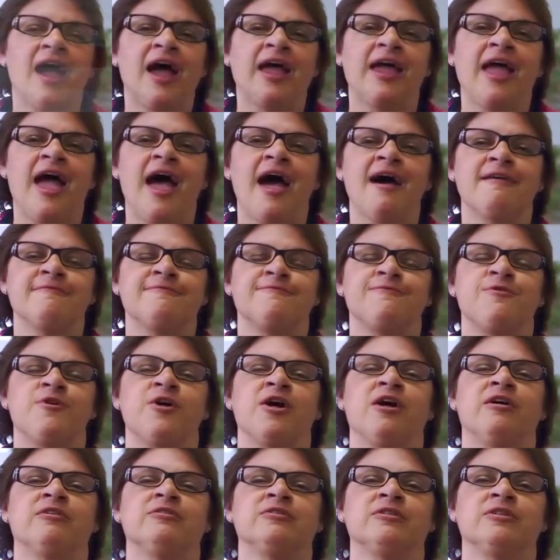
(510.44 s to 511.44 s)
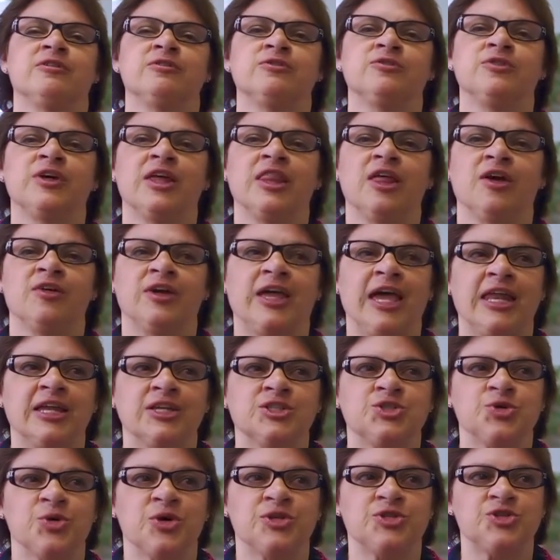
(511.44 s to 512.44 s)
have for
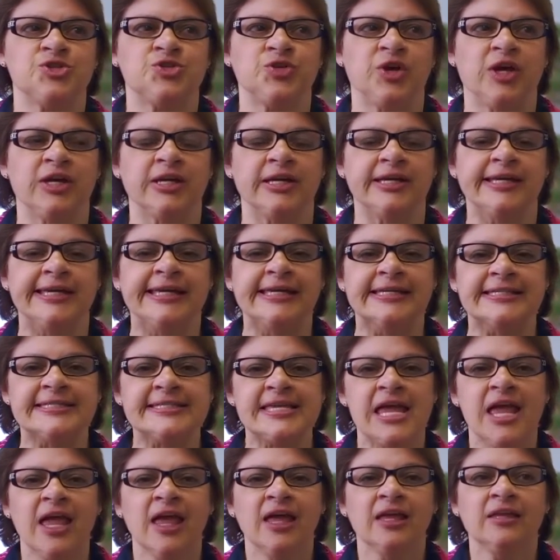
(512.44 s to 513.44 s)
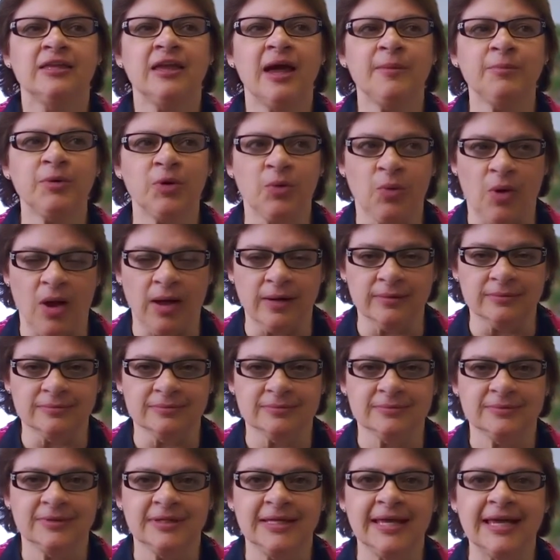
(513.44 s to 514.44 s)
relocating to Australia is, number 1,
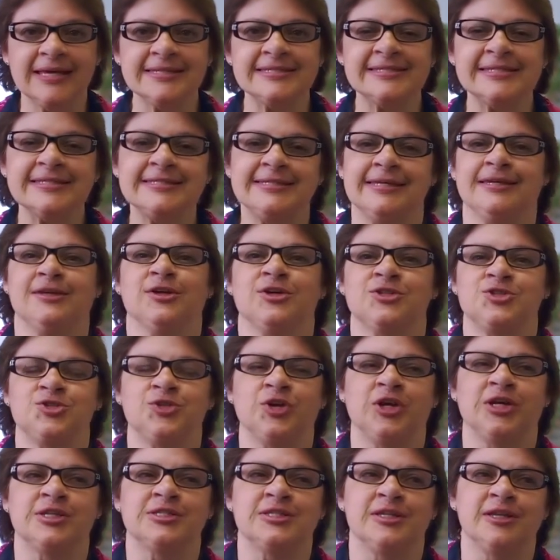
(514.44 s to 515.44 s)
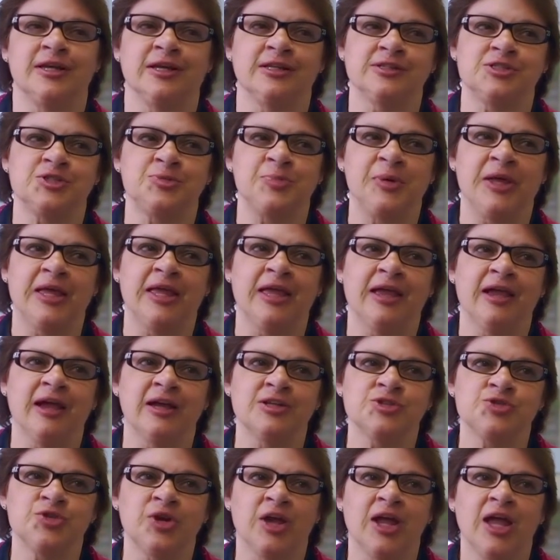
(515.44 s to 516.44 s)
yes indeed, Australia is an English-speaking
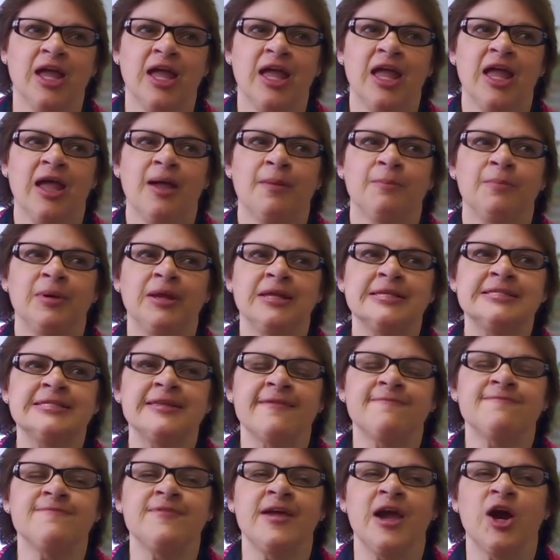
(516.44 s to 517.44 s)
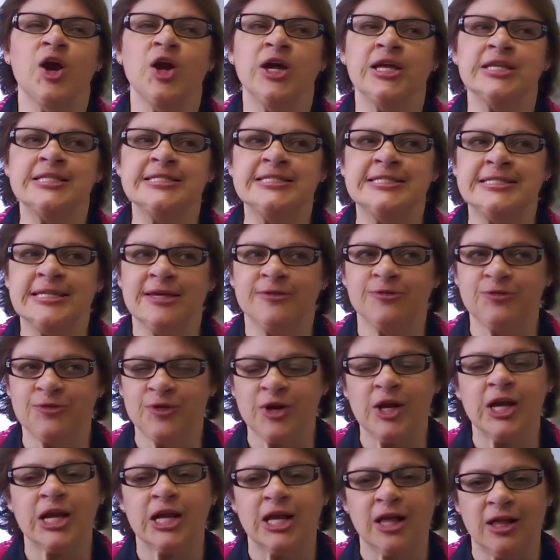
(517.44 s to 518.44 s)
country, but it is a very
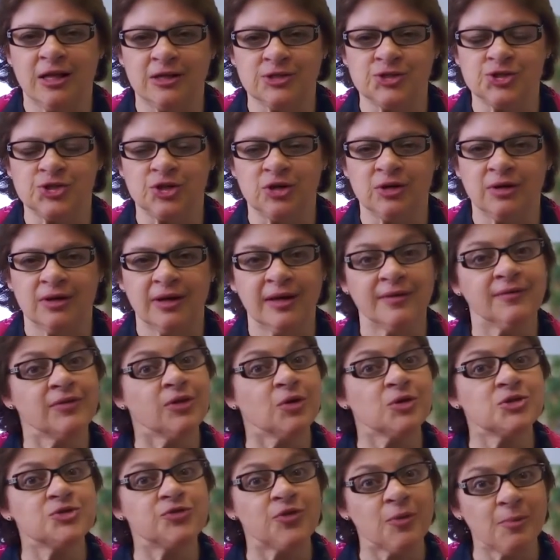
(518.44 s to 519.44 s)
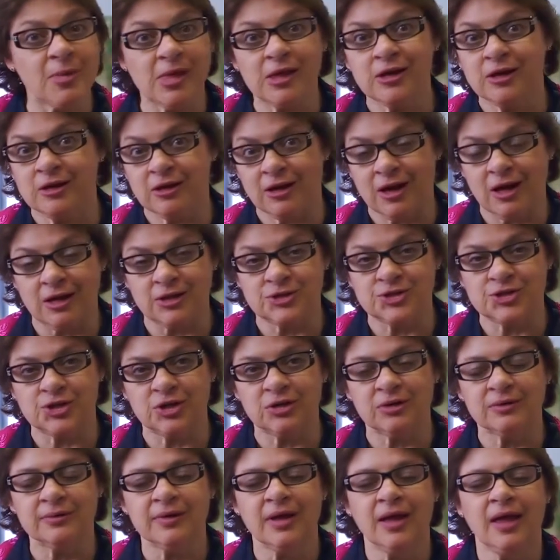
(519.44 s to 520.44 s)
different culture. Even though it's familiar
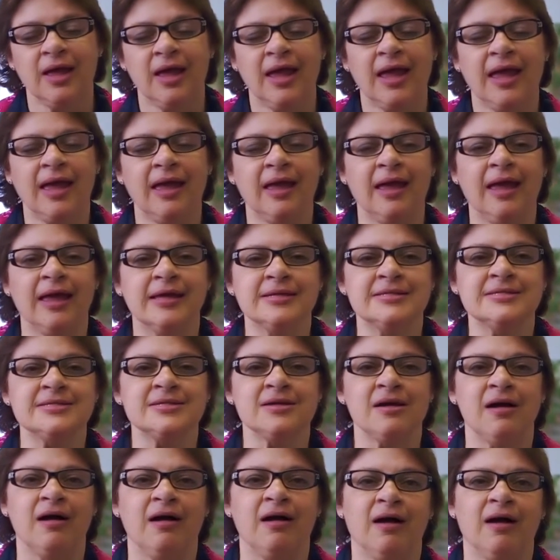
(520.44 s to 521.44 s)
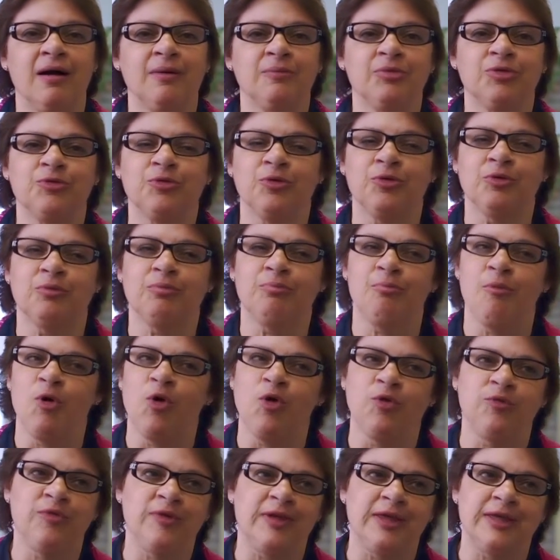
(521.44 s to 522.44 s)
culture, and through
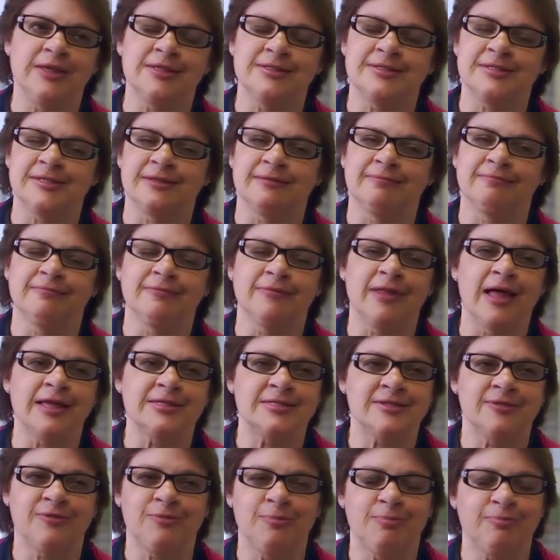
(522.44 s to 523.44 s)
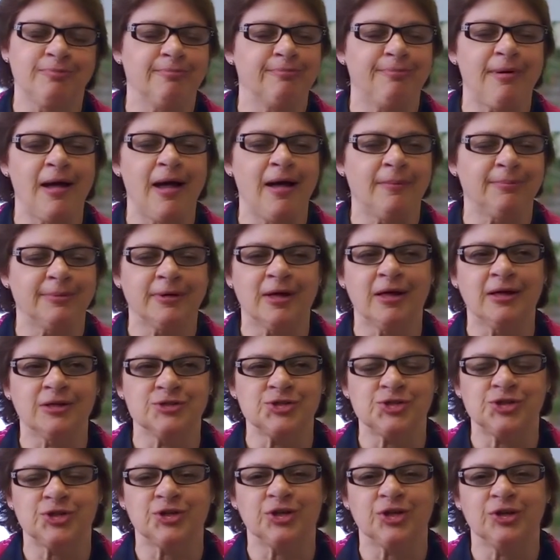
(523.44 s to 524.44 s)
movies and lots of pop
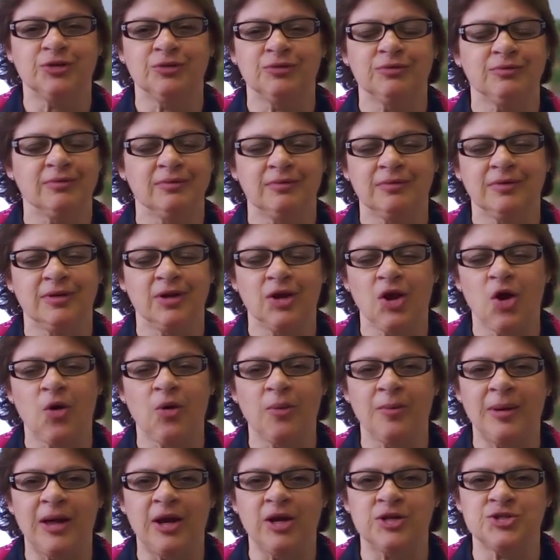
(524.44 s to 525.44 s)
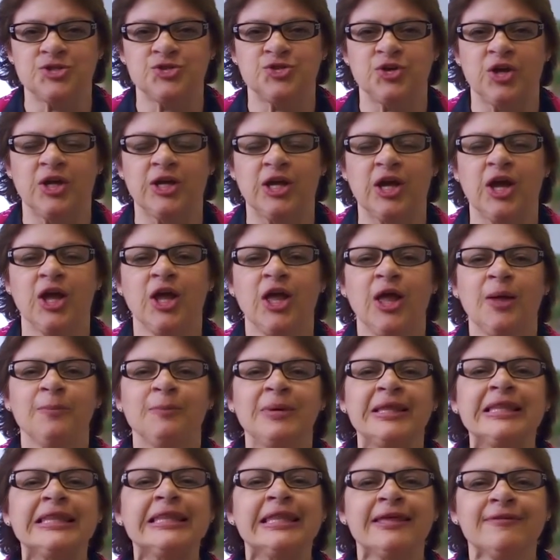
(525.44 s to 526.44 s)
culture you know about Australia,
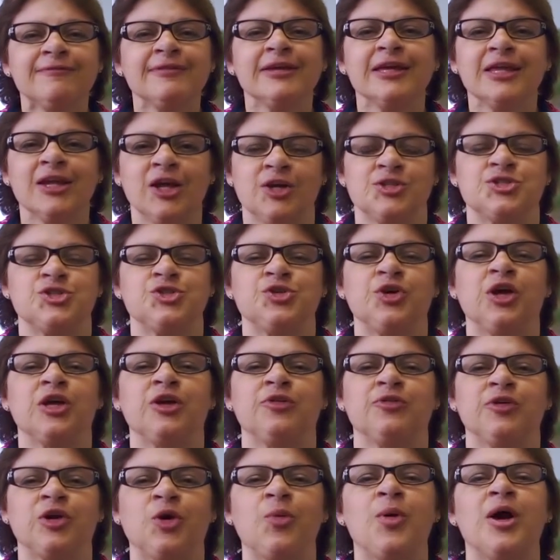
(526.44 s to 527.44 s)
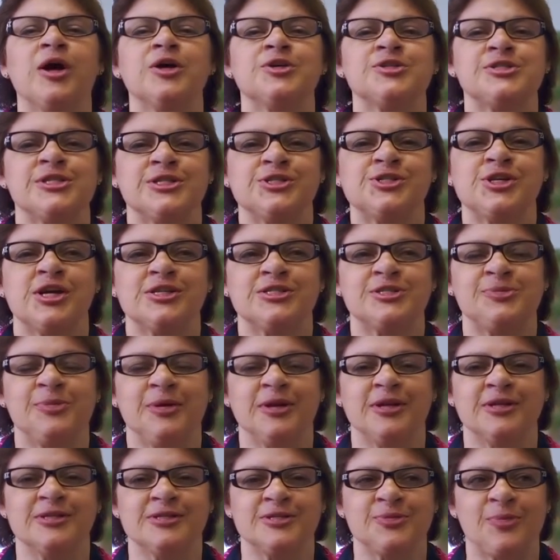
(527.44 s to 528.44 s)
but living in Australia requires
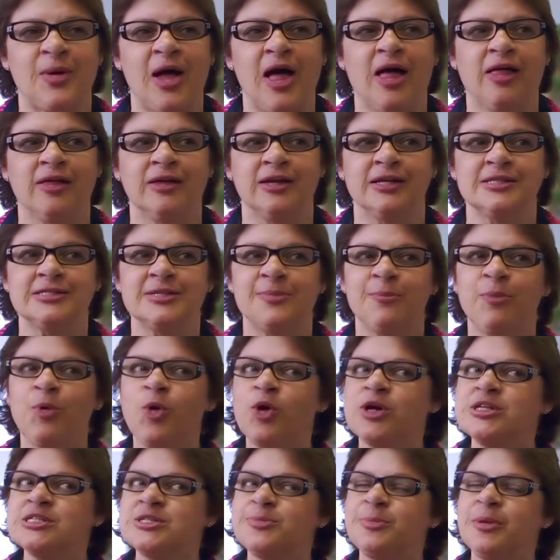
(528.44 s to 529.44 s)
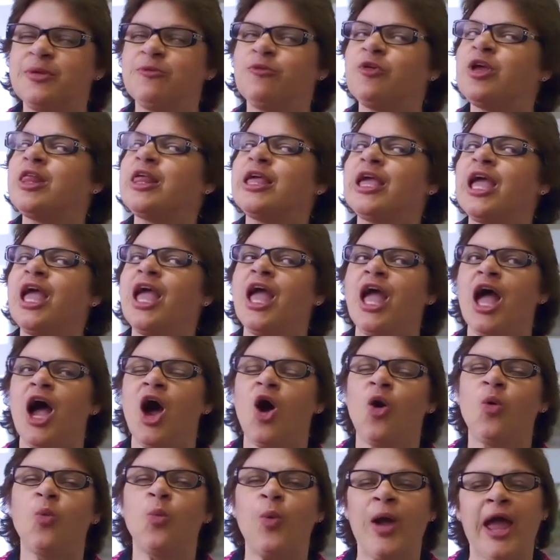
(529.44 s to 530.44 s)
adjustment as well, and it's important to be really
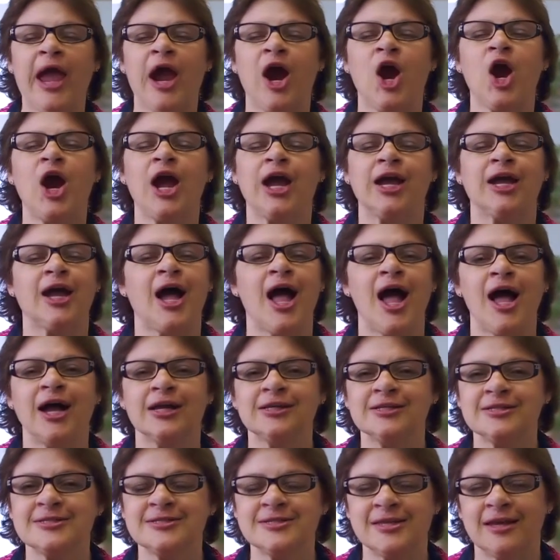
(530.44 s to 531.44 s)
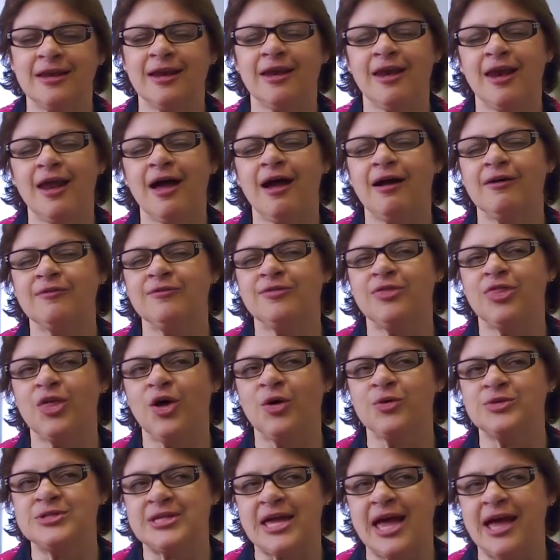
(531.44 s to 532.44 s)
aware and cognizant of
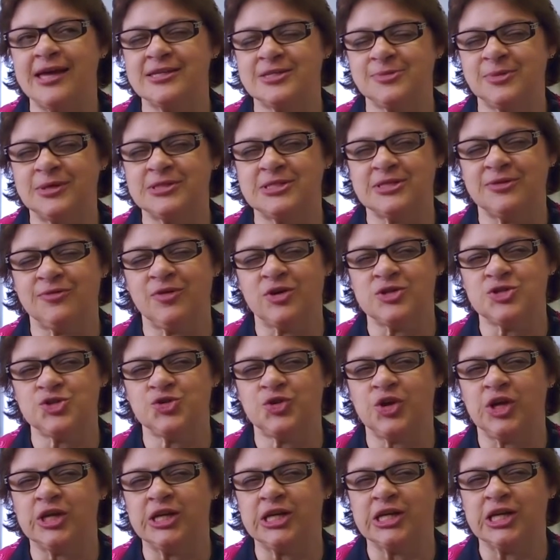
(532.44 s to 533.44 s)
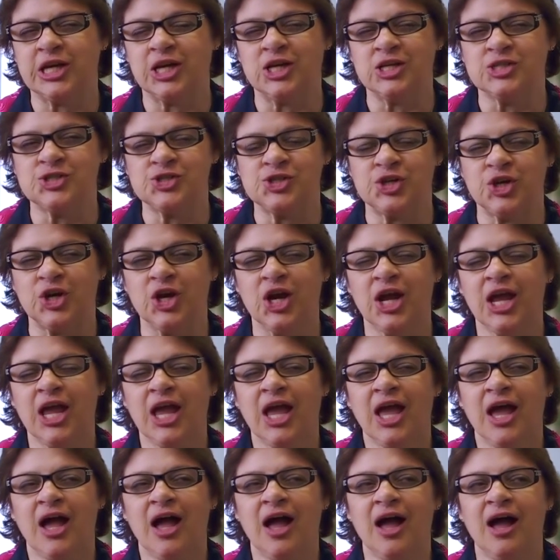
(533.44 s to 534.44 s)
those aspects of Australian culture,
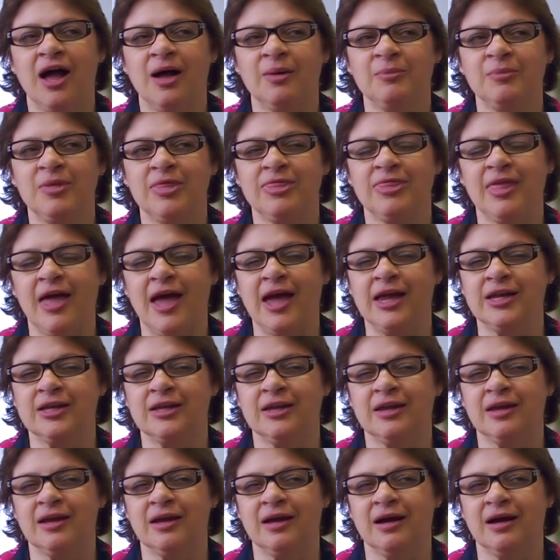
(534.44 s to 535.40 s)
that